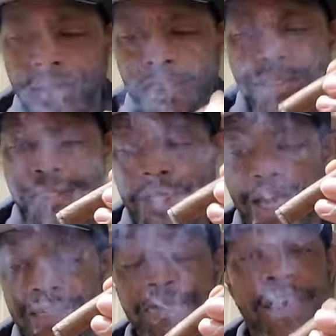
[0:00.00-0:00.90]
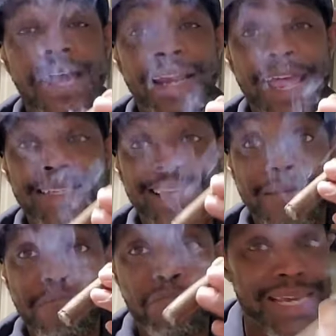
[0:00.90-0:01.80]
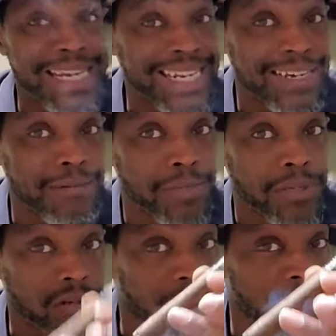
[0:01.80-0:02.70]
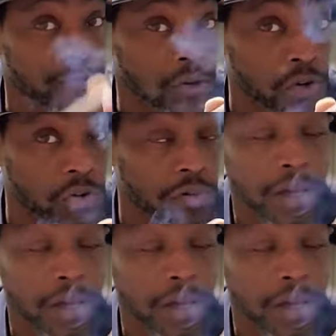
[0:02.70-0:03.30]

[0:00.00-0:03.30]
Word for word: This is classified as a medium to full.